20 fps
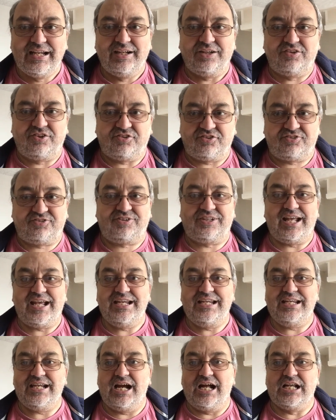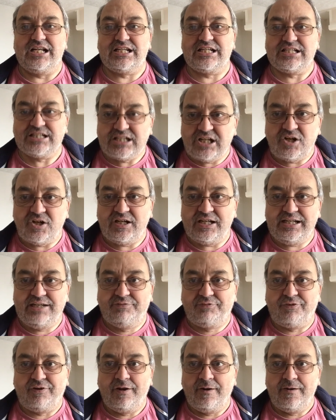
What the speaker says: to stay alive,